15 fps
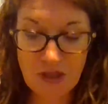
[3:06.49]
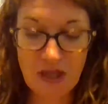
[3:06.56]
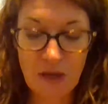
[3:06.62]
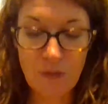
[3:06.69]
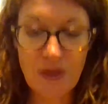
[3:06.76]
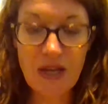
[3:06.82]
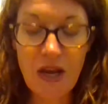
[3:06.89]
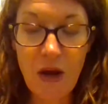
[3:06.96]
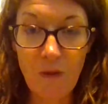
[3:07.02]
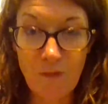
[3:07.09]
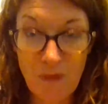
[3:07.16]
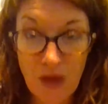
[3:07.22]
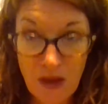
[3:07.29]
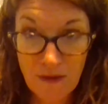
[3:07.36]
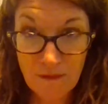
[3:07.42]
Here we go.
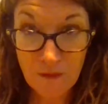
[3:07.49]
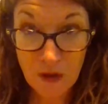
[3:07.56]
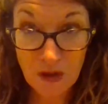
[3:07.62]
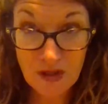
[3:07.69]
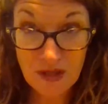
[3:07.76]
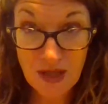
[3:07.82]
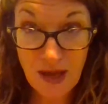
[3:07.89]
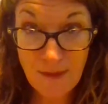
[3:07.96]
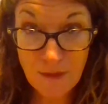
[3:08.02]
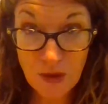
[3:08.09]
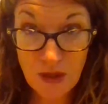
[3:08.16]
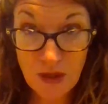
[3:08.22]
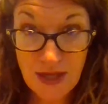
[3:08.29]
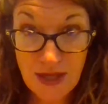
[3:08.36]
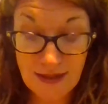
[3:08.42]
First number
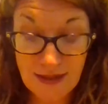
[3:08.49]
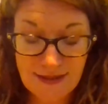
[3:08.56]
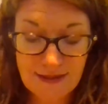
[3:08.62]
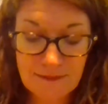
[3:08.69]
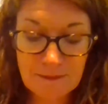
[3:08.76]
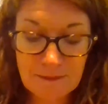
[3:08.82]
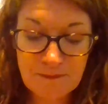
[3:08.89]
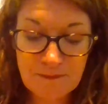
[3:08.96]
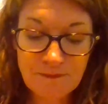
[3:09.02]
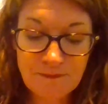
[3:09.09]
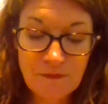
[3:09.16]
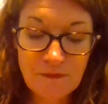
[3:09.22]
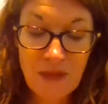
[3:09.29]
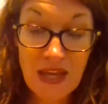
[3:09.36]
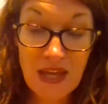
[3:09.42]
is
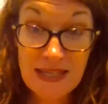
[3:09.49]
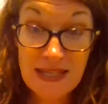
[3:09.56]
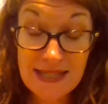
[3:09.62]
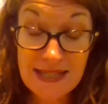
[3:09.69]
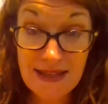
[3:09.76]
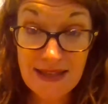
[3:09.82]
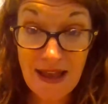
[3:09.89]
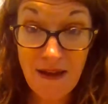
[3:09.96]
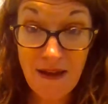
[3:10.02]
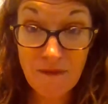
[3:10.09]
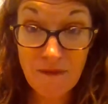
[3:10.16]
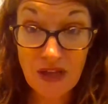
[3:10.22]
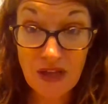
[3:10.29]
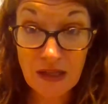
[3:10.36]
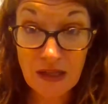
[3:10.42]

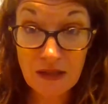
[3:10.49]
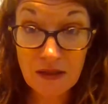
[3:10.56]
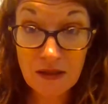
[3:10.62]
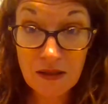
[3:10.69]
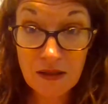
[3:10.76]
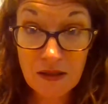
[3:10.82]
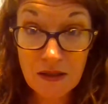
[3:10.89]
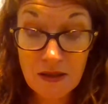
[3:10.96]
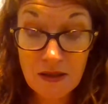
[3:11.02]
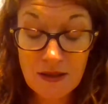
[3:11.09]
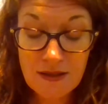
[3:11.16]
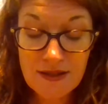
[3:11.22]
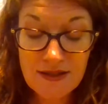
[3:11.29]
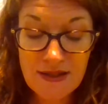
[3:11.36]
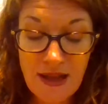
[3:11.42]
7.
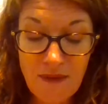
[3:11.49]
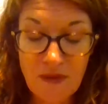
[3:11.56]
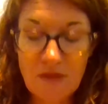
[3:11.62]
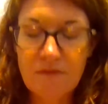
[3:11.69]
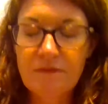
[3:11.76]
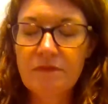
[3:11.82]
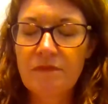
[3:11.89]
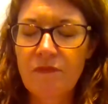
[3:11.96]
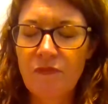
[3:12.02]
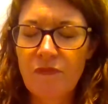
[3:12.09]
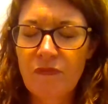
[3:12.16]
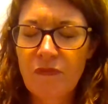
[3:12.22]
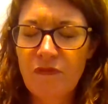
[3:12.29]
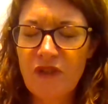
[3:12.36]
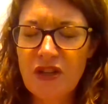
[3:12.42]
7.
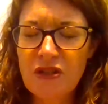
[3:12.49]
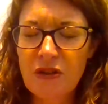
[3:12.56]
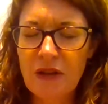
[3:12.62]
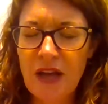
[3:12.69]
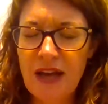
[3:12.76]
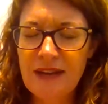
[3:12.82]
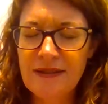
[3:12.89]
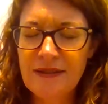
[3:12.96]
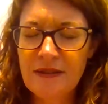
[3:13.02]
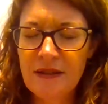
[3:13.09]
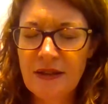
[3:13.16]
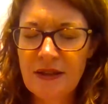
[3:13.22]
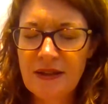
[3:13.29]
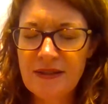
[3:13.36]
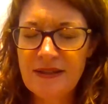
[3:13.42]
Visualize.
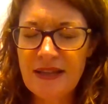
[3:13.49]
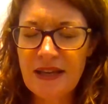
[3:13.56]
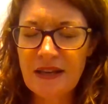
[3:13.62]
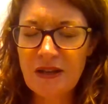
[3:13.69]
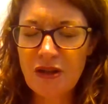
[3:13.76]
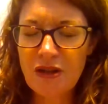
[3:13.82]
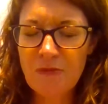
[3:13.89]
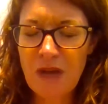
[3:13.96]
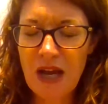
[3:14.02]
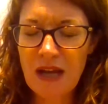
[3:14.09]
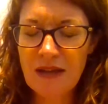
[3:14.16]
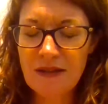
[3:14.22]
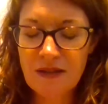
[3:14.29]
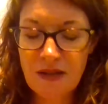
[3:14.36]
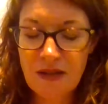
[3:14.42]
See it in your
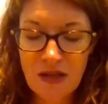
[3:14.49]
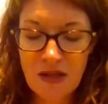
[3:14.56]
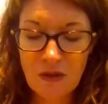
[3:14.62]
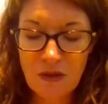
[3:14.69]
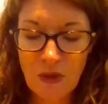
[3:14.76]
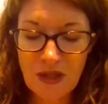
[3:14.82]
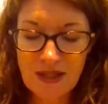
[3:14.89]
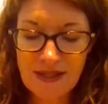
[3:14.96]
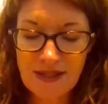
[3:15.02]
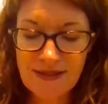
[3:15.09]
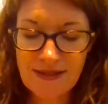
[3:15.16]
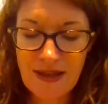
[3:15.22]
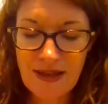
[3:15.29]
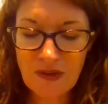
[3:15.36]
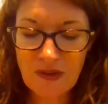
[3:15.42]
mind. What does a
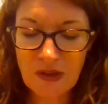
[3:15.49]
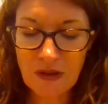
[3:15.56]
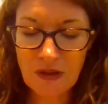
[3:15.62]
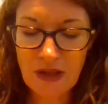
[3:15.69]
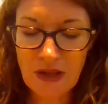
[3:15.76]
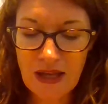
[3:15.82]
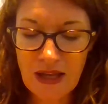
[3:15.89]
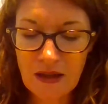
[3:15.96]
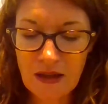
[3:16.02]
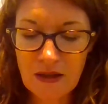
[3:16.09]
7 look like?